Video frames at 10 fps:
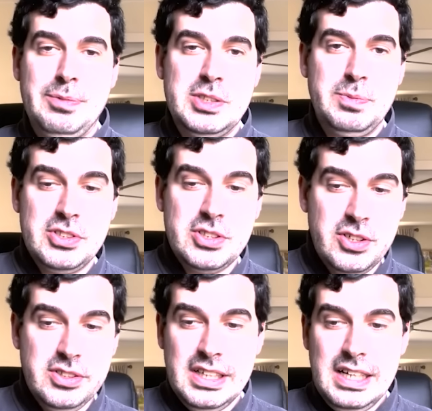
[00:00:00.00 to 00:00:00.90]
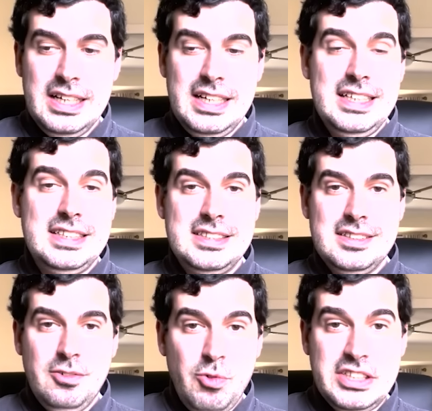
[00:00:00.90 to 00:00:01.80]
code, is
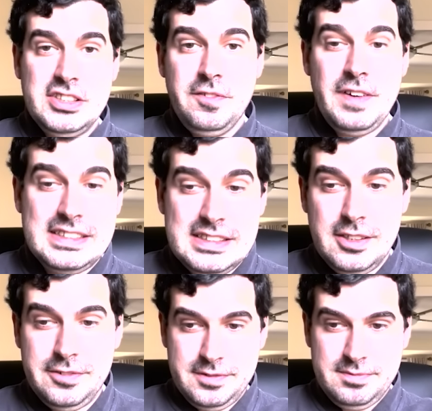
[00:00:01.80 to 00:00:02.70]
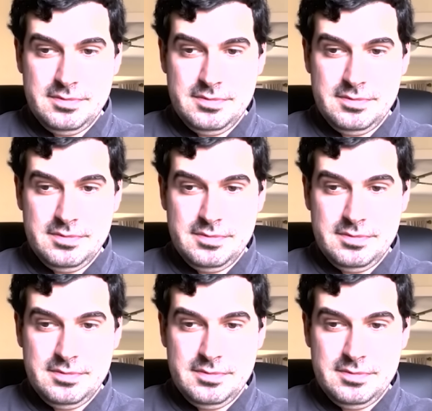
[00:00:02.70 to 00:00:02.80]
was not fast enough.